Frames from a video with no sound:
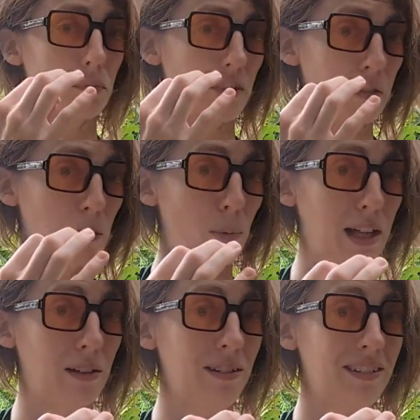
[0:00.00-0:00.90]
very
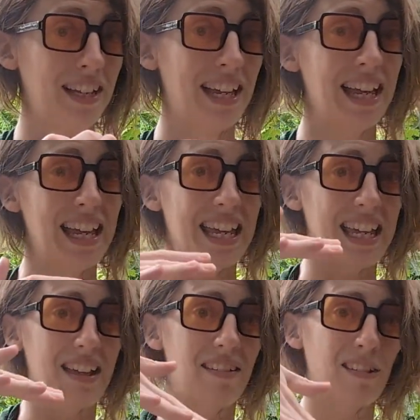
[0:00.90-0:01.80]
well
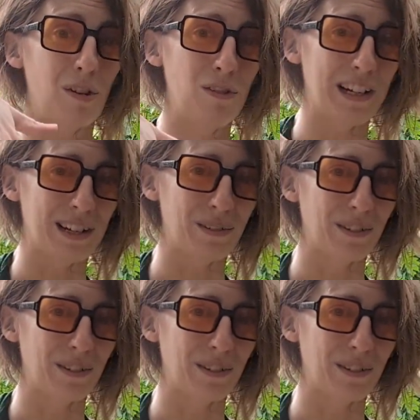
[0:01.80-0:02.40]
is softly,